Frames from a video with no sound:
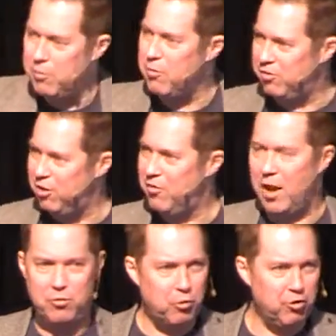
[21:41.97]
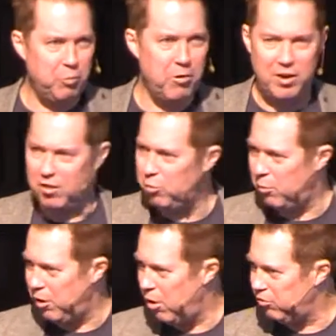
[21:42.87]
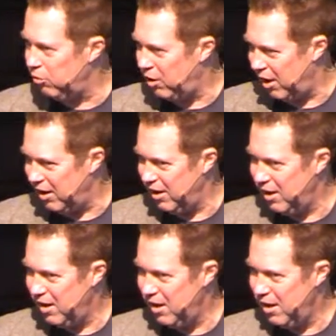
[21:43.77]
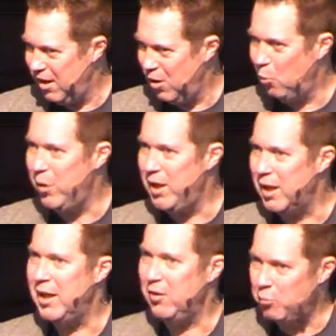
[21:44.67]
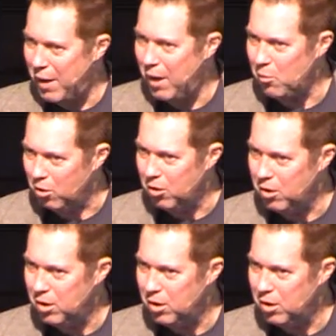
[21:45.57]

we receive God's Holy Spirit, guess what we also get? We get His power.